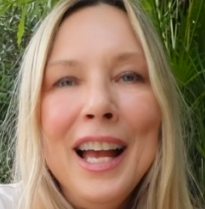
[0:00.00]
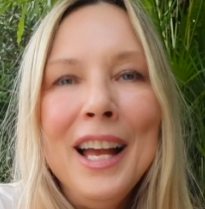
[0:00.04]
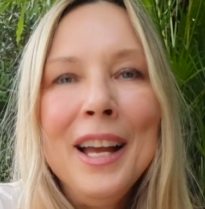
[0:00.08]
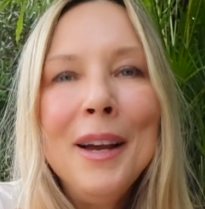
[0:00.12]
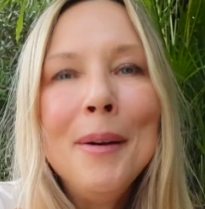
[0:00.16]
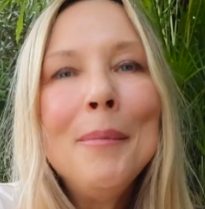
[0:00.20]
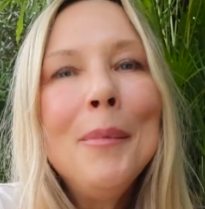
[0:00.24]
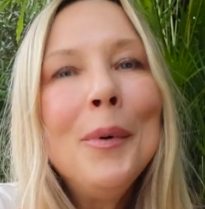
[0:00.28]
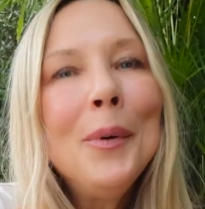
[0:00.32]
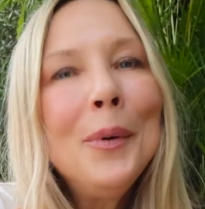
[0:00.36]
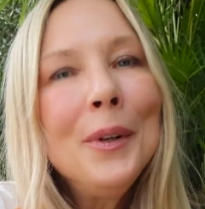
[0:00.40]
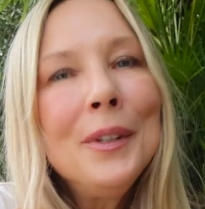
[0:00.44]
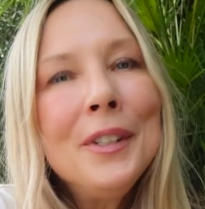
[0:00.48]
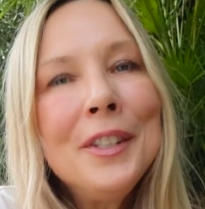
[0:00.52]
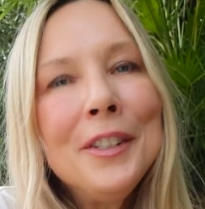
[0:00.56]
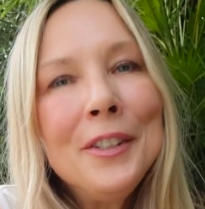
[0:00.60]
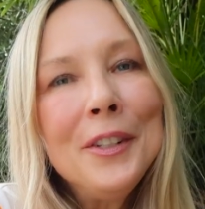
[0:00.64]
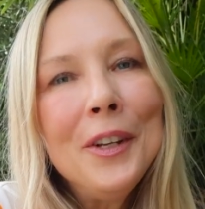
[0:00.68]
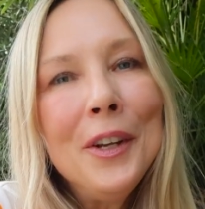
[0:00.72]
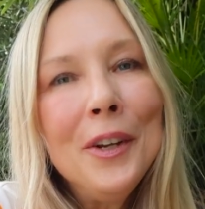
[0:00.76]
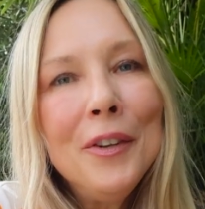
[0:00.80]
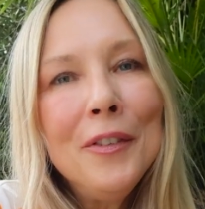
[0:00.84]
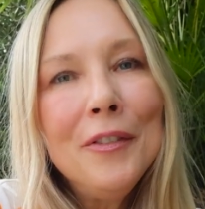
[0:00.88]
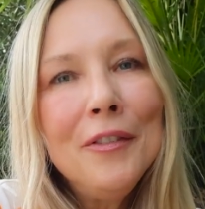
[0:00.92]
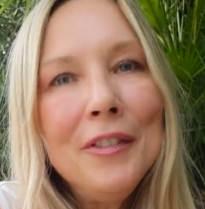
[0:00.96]
I'm
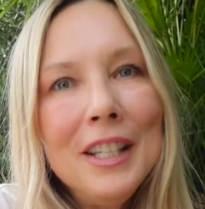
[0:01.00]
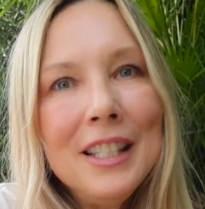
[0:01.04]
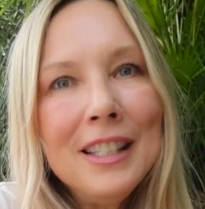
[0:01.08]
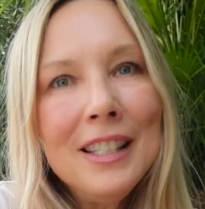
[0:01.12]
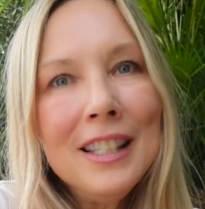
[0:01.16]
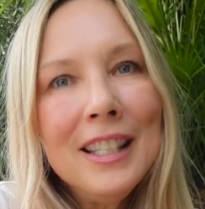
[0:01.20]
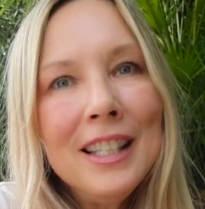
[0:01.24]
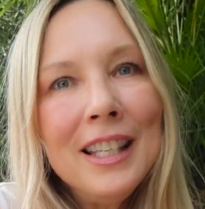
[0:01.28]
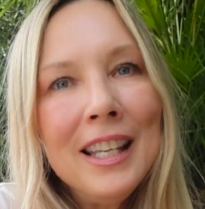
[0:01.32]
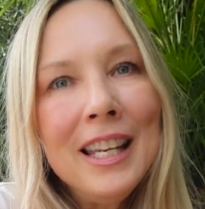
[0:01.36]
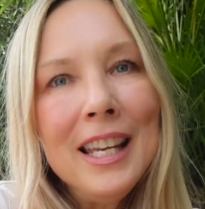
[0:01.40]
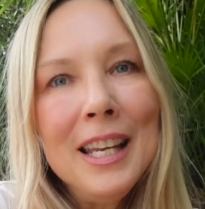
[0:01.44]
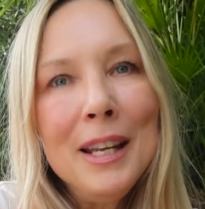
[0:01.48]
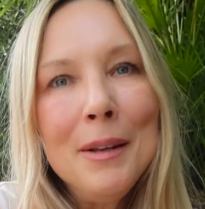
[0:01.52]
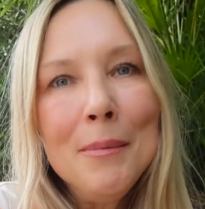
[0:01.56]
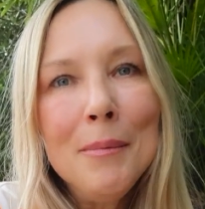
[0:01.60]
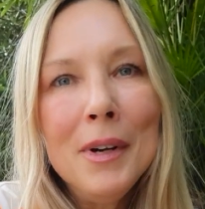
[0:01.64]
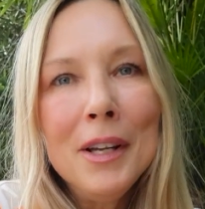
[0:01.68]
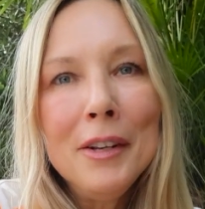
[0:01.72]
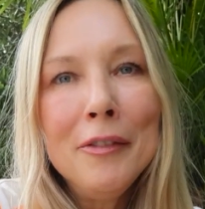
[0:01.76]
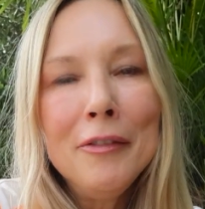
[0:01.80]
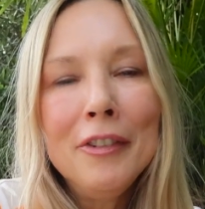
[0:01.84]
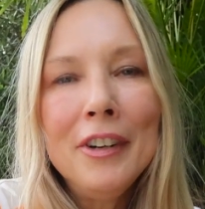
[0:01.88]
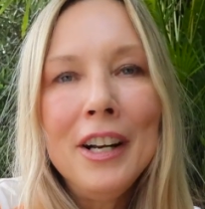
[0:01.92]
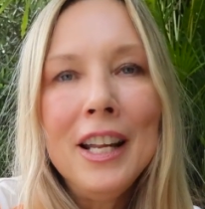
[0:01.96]
also visiting
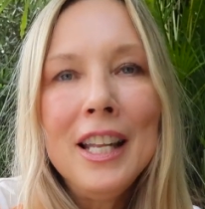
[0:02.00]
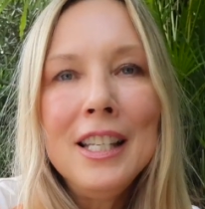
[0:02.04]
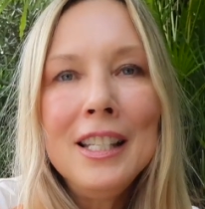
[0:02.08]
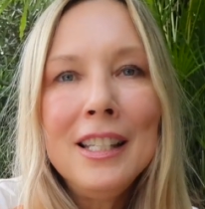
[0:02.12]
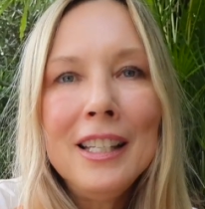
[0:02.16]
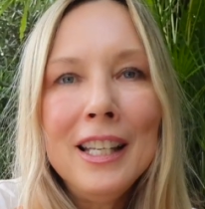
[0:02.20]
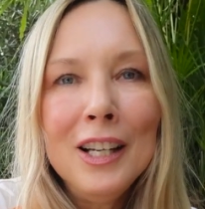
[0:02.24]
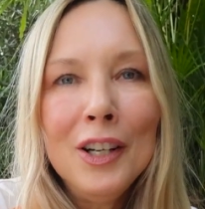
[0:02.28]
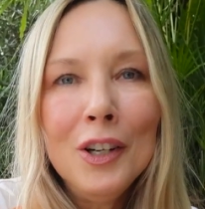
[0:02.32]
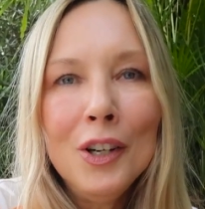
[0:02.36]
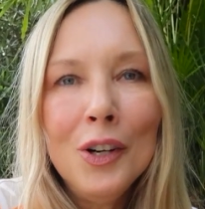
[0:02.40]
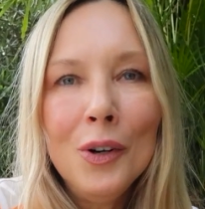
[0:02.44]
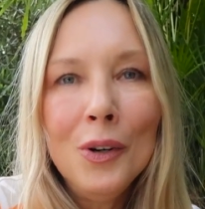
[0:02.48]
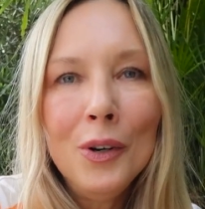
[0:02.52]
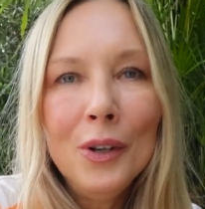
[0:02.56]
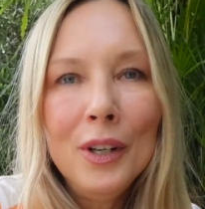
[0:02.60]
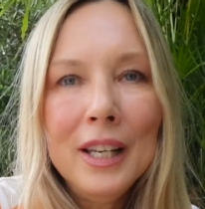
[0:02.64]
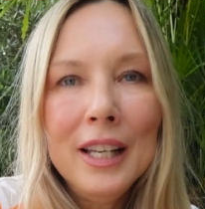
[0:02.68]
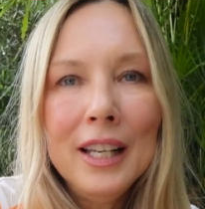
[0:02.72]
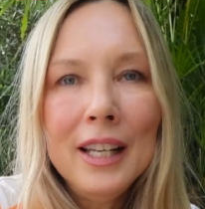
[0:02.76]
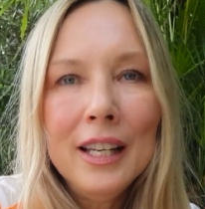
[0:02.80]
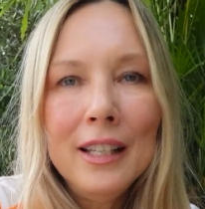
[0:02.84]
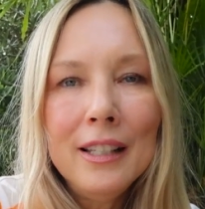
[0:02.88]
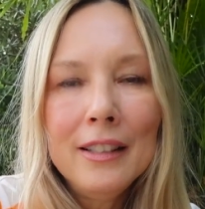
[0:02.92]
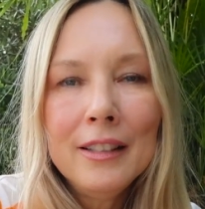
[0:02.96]
my friend and
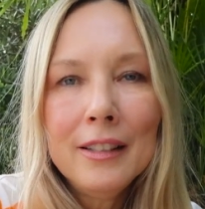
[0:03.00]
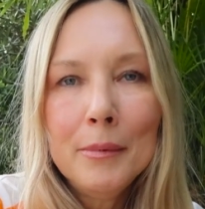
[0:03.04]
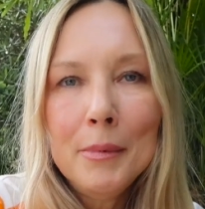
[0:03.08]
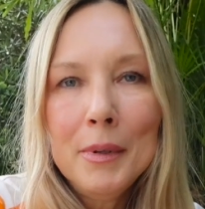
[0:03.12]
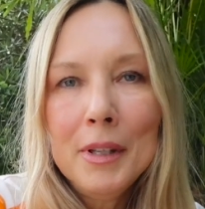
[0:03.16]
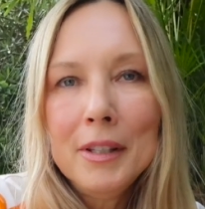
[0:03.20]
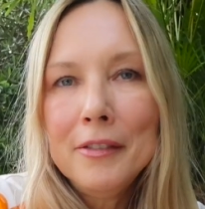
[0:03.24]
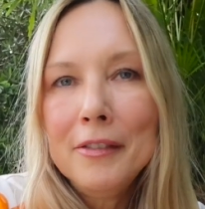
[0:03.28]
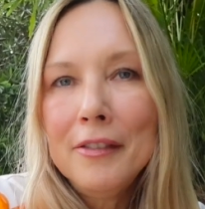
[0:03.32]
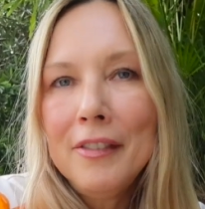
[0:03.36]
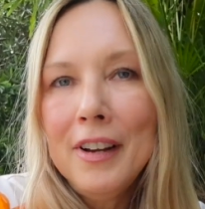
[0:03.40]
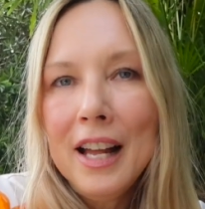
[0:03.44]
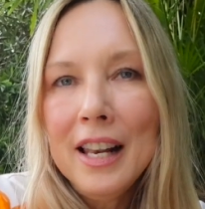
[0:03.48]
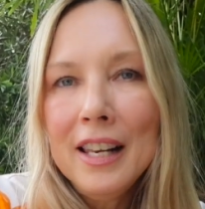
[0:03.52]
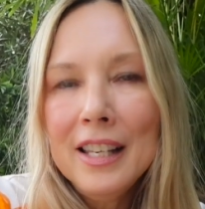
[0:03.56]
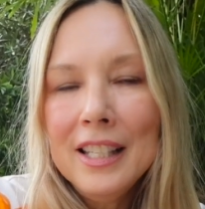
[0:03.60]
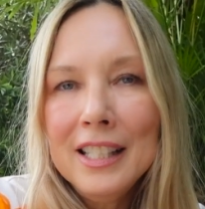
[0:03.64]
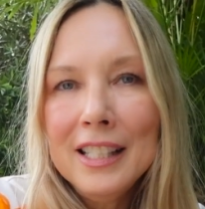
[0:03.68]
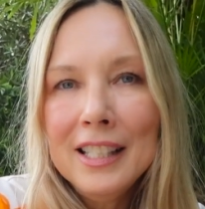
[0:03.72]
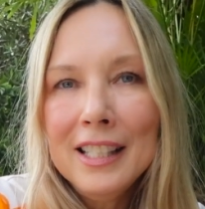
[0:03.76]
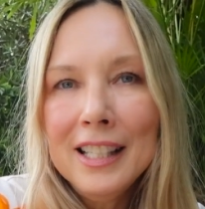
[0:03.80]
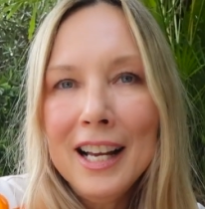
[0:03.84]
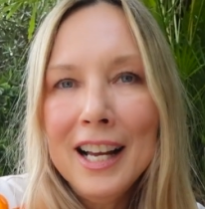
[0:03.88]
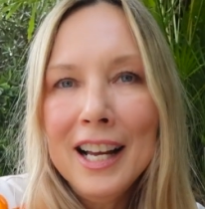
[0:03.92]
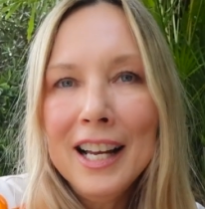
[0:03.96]
colleague Elisabeth
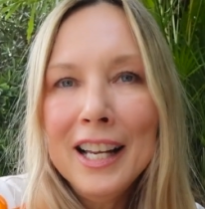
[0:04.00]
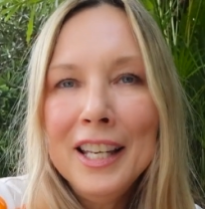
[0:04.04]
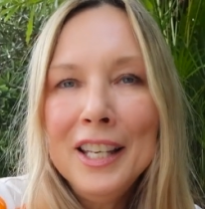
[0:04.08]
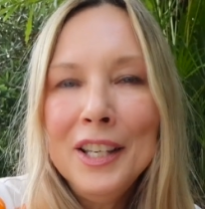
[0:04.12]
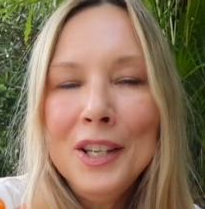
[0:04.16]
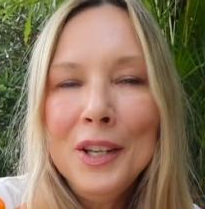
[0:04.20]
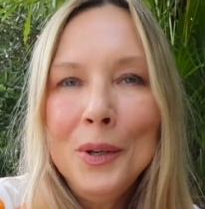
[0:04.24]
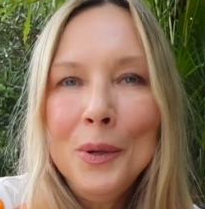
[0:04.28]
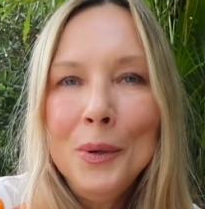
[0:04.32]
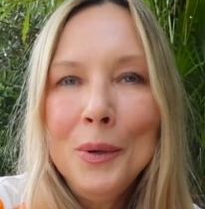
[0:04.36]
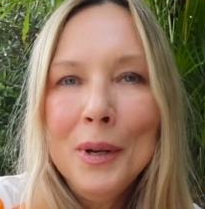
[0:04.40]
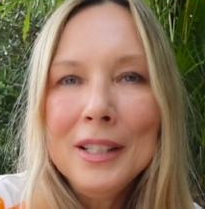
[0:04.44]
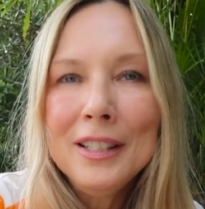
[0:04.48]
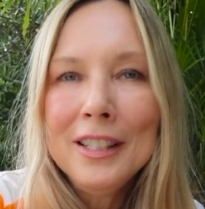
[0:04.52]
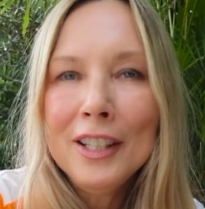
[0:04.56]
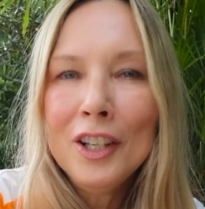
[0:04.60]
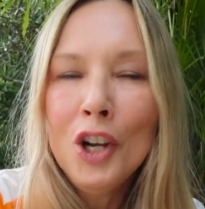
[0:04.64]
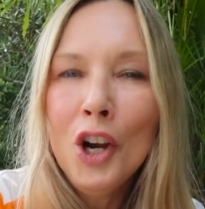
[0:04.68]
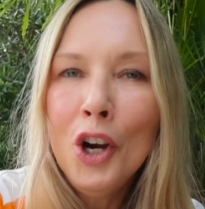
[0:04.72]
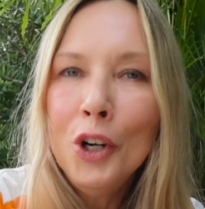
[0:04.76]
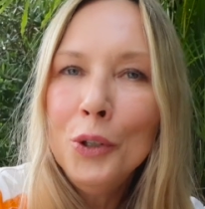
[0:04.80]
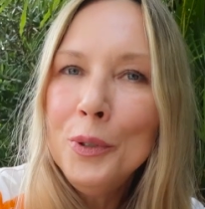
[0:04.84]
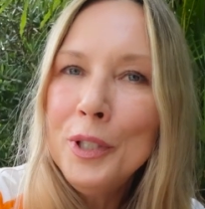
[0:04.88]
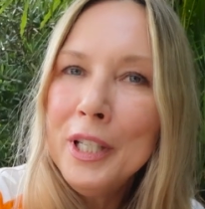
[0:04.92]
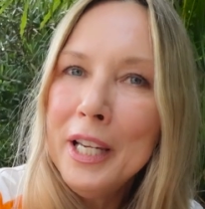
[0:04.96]
Valentine, who has a
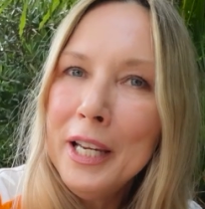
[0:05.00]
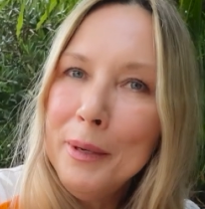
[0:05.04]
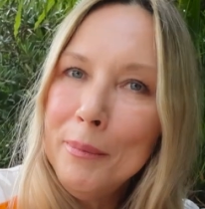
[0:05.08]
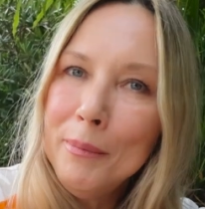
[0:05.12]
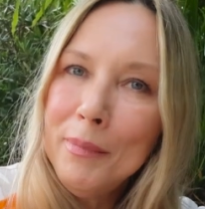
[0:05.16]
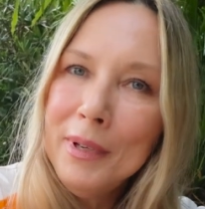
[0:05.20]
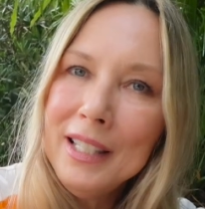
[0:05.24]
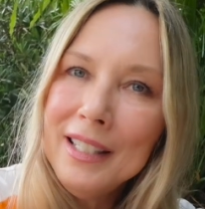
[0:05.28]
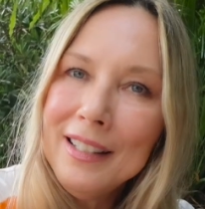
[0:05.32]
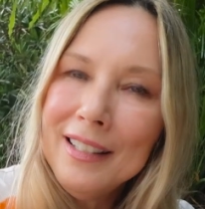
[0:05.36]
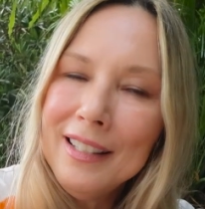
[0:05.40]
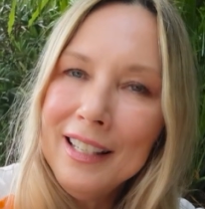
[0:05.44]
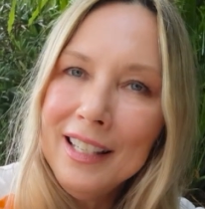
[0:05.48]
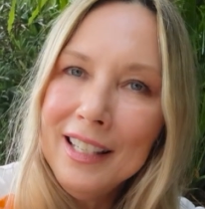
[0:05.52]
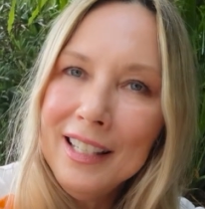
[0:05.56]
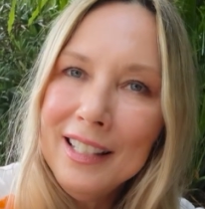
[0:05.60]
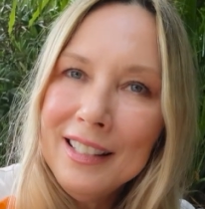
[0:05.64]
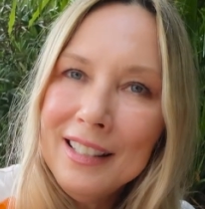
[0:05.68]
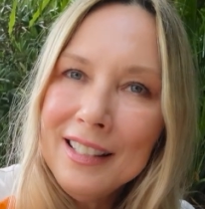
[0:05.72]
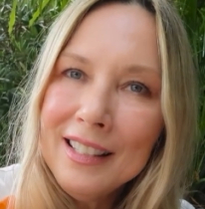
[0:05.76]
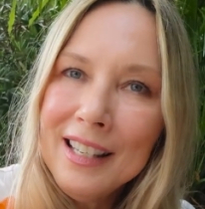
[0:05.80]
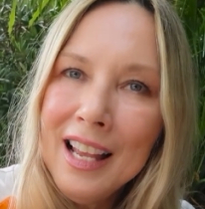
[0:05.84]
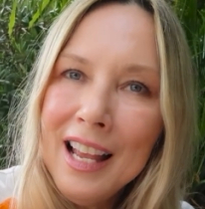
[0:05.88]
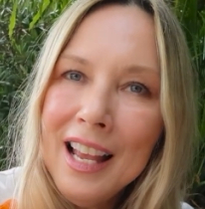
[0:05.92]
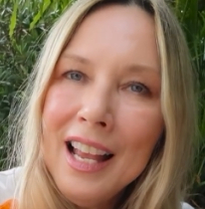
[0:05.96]
coaching
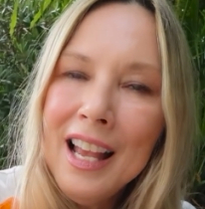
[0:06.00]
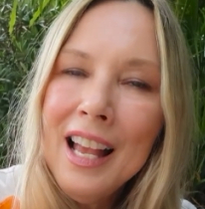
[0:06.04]
business,